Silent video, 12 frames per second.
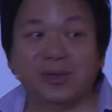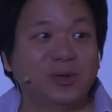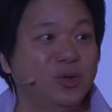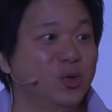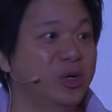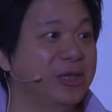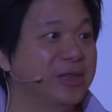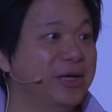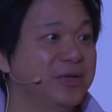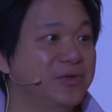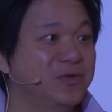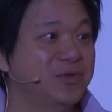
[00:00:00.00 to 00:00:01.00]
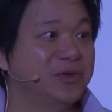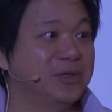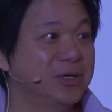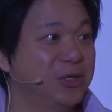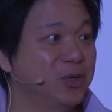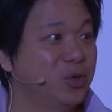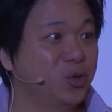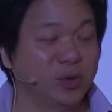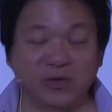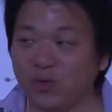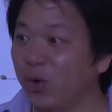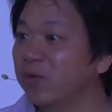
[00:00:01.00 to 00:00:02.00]
who returns to
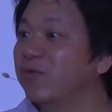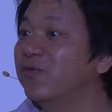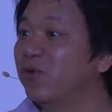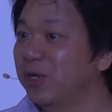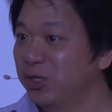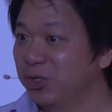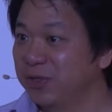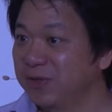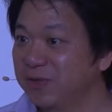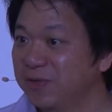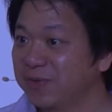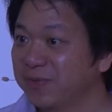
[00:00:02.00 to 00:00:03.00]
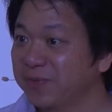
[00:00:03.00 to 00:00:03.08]
his own foolishness.